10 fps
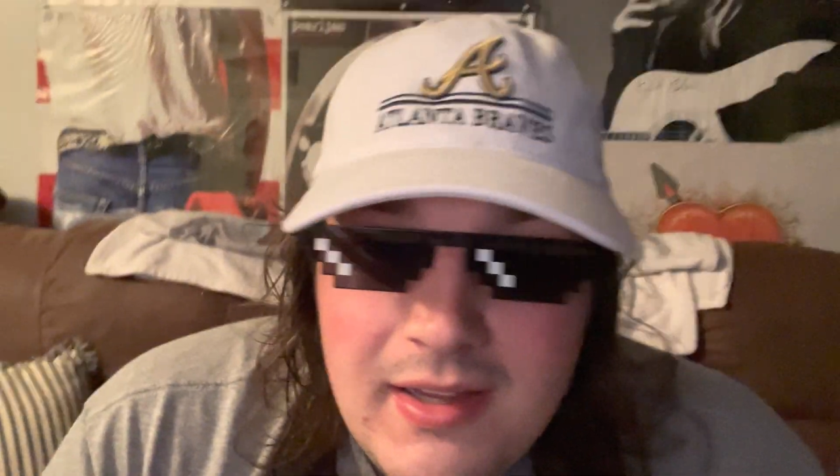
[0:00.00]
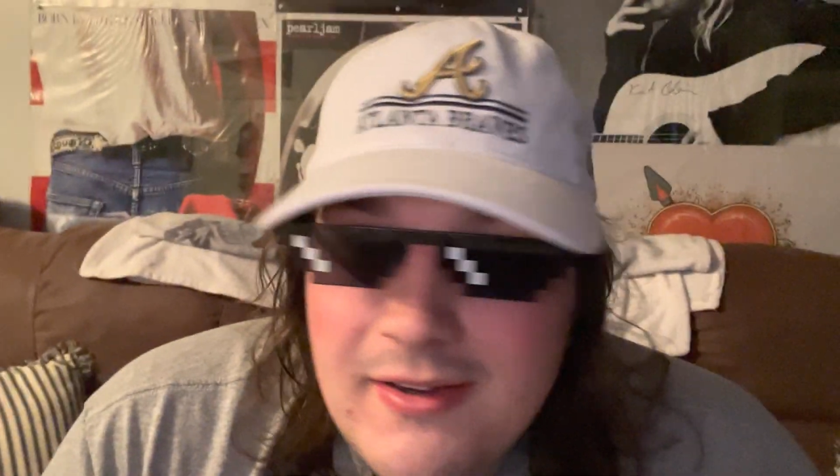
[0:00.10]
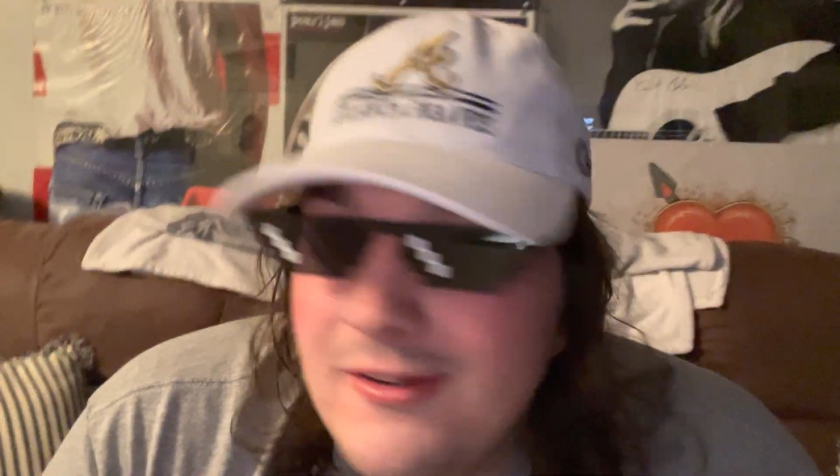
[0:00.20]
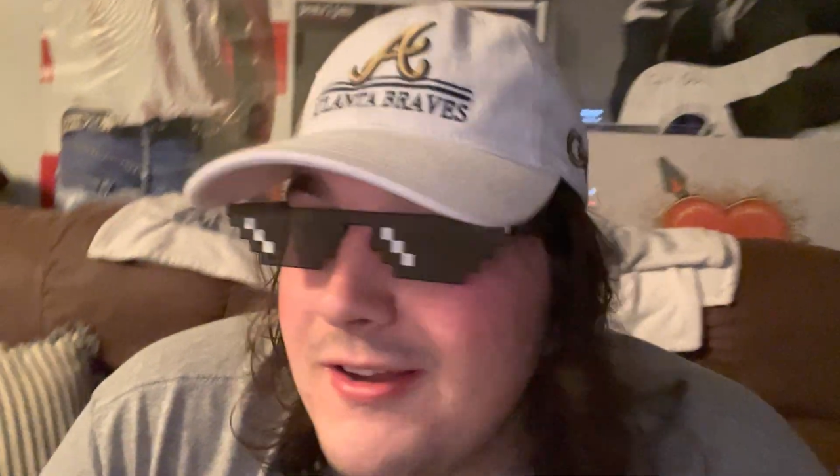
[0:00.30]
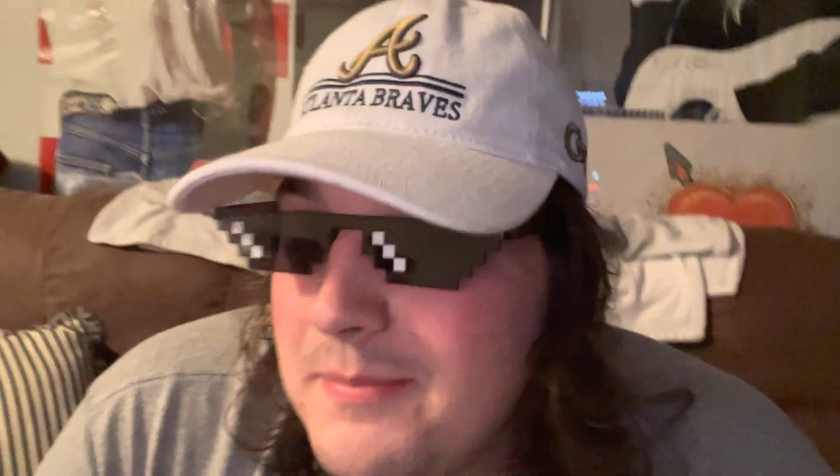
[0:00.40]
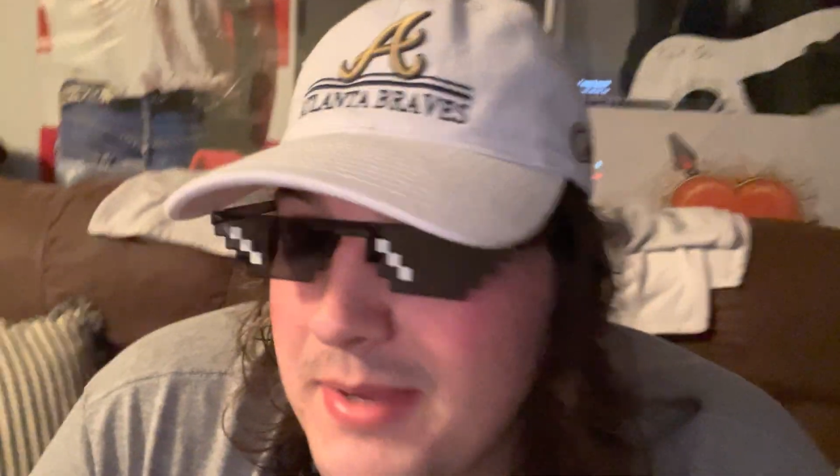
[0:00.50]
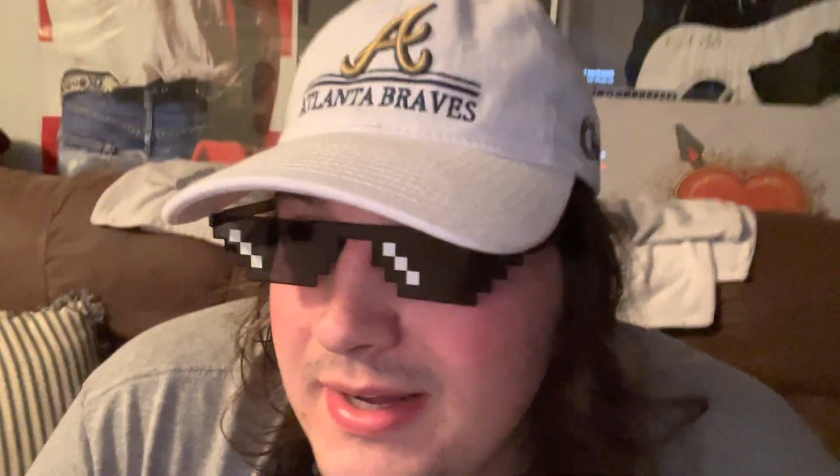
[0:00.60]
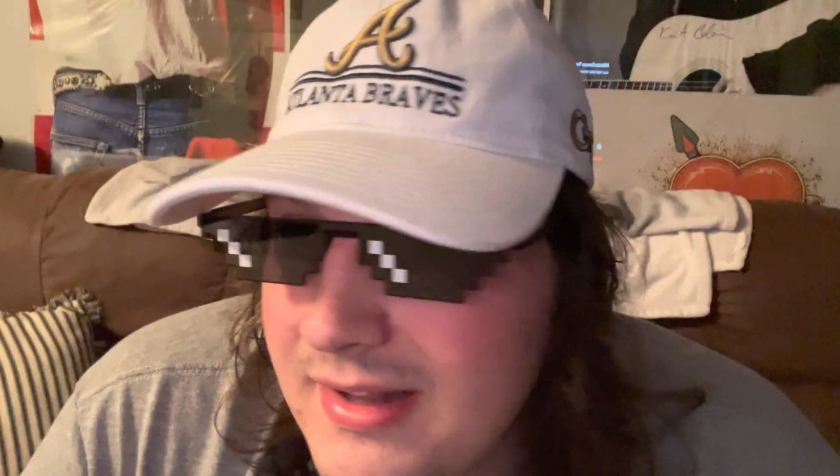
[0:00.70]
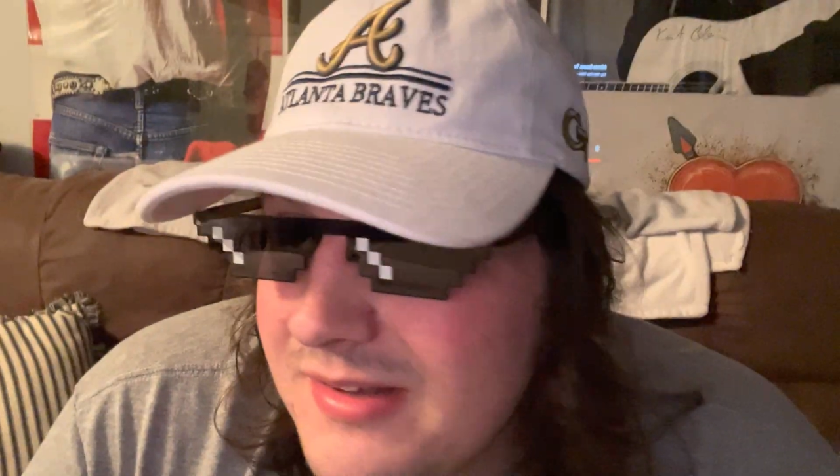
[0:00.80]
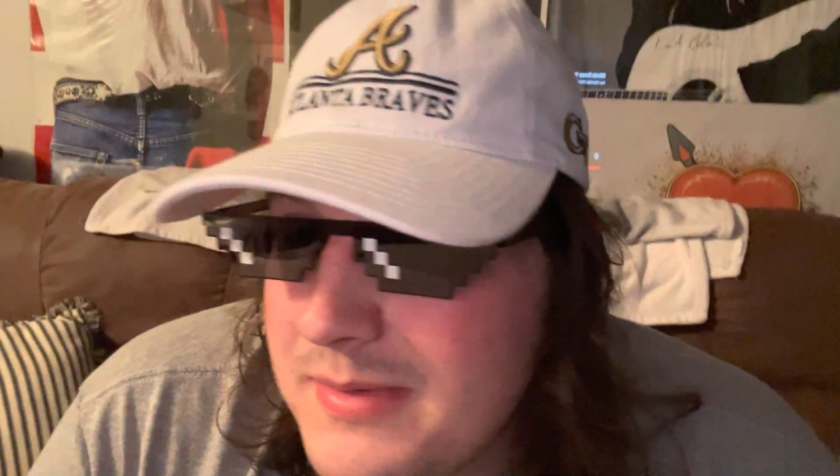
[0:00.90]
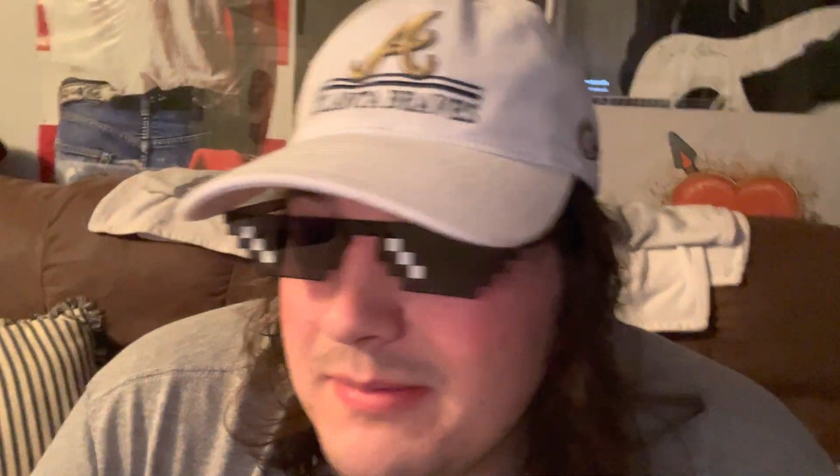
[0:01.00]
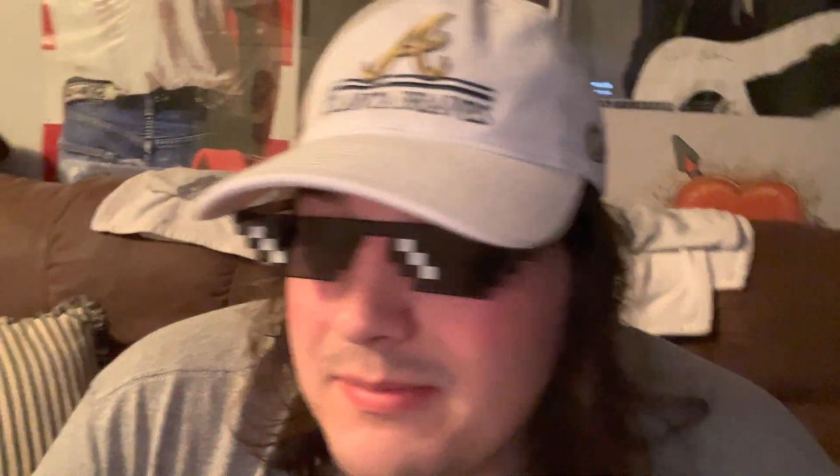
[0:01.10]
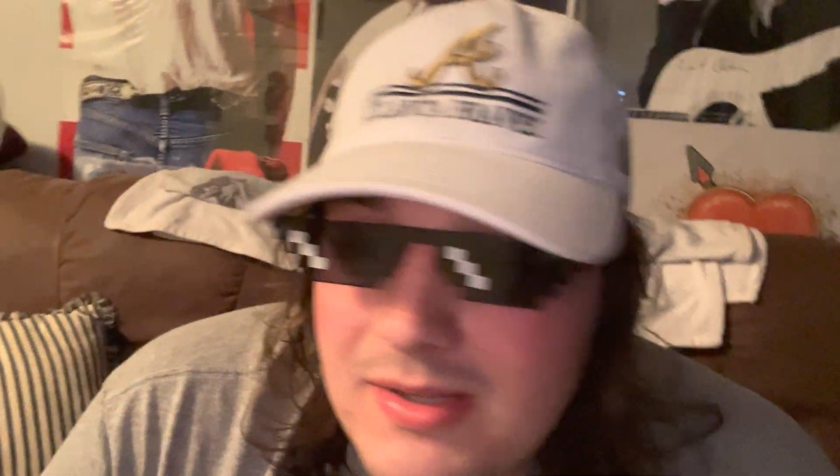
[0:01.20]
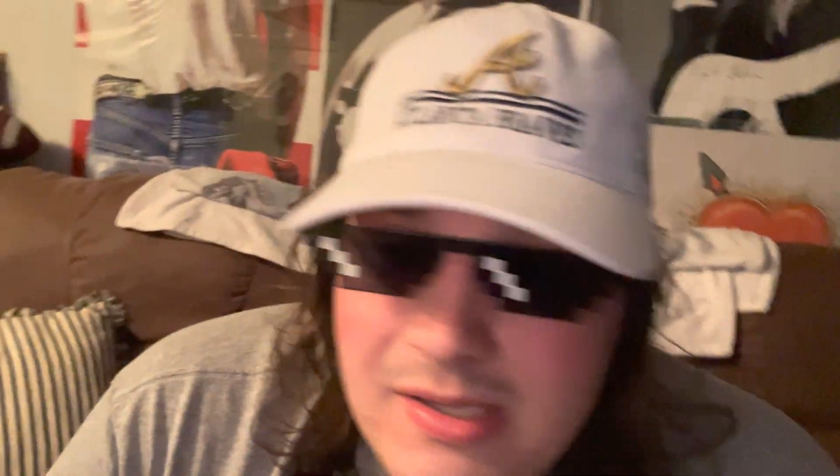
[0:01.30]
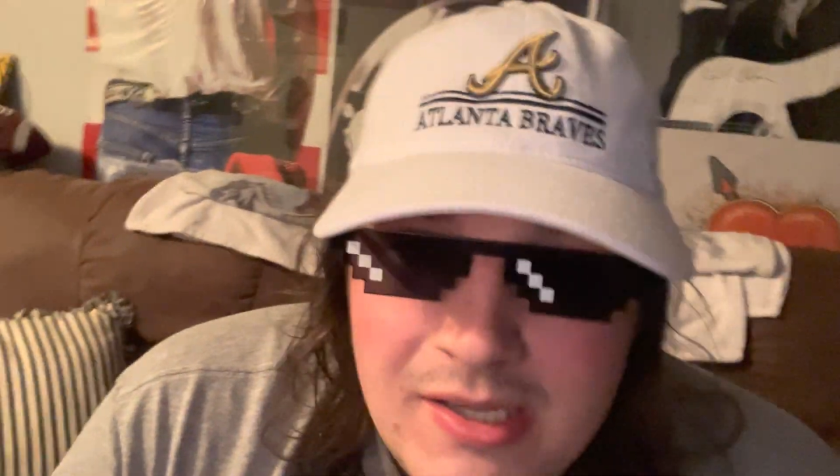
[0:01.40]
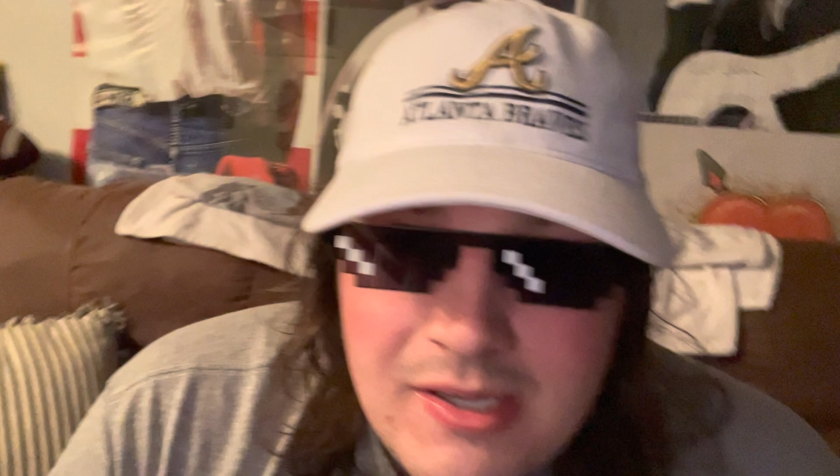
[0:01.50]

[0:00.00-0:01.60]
you're not beating Alabama.